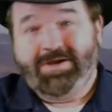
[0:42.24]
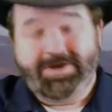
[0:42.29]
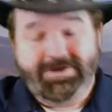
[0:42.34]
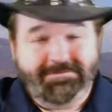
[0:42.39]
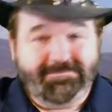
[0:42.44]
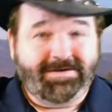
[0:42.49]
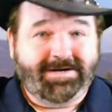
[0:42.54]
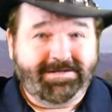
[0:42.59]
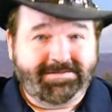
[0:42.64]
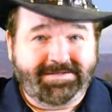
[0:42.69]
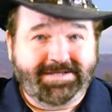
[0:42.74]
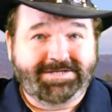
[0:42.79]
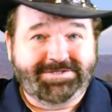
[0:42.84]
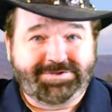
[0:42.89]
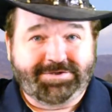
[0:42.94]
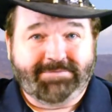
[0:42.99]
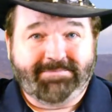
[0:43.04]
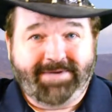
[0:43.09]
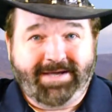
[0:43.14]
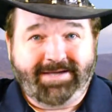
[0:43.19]
Are you finding things in
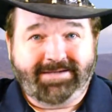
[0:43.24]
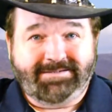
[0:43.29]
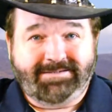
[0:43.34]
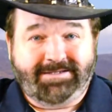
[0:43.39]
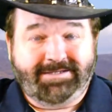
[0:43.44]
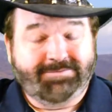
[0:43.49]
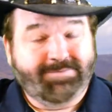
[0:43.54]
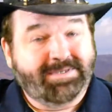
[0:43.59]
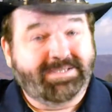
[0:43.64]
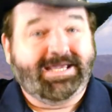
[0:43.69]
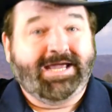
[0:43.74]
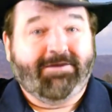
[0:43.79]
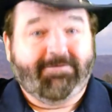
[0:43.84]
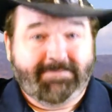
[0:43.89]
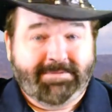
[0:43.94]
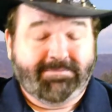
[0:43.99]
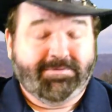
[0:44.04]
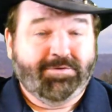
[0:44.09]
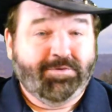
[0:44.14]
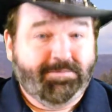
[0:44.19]
your backlog we can't
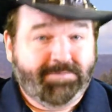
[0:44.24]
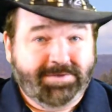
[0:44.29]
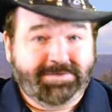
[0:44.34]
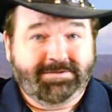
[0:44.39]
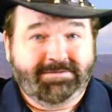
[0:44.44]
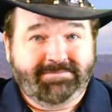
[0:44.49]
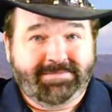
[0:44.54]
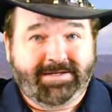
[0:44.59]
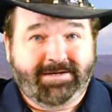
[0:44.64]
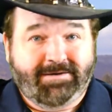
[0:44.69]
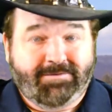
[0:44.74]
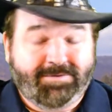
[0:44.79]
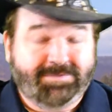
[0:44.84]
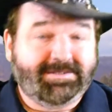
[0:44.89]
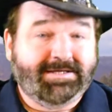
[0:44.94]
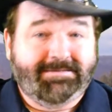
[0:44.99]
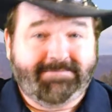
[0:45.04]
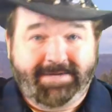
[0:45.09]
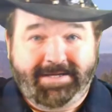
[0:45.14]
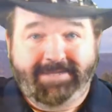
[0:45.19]
remember who put them there or what
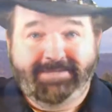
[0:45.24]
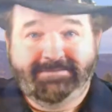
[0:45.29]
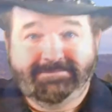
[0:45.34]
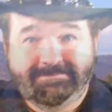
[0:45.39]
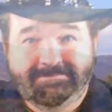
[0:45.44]
they mean?